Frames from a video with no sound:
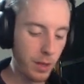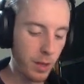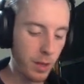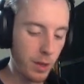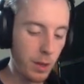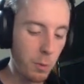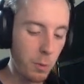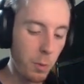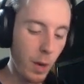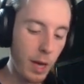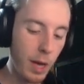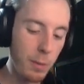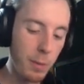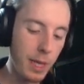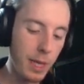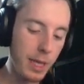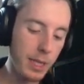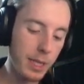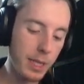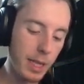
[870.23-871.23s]
right
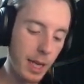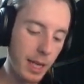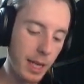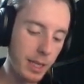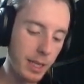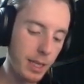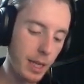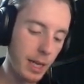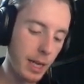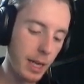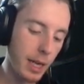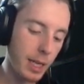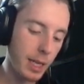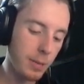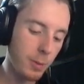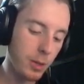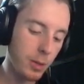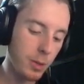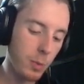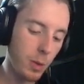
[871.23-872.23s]
piece has an x
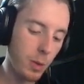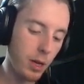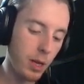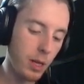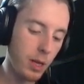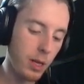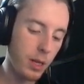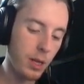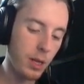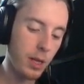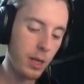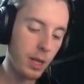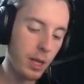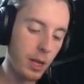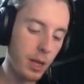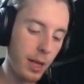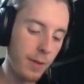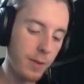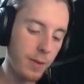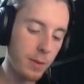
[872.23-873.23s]
plus 1. The
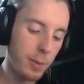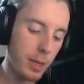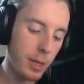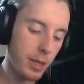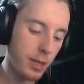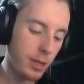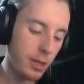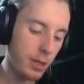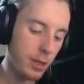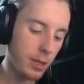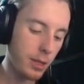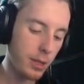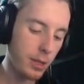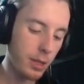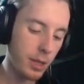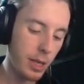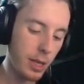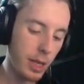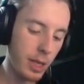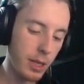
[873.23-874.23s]
left piece
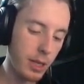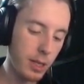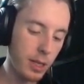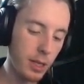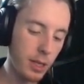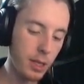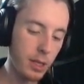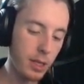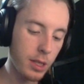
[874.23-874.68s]
needs it.